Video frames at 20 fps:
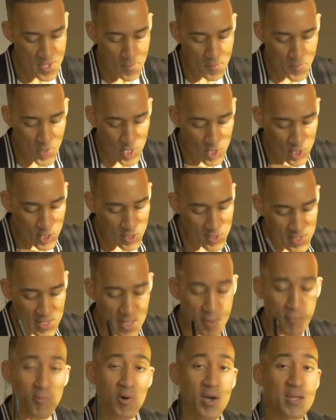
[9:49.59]
But look
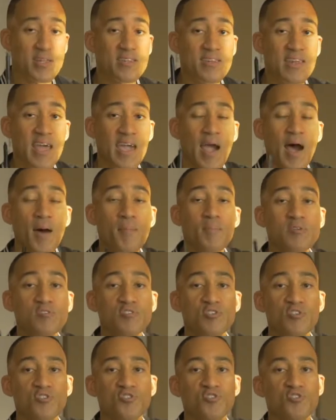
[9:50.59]
at what
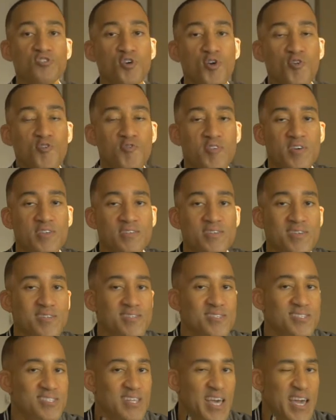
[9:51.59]
Naaman's servant
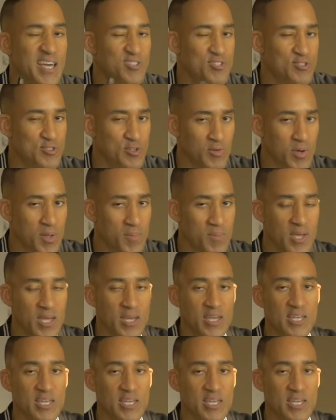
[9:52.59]
says to him.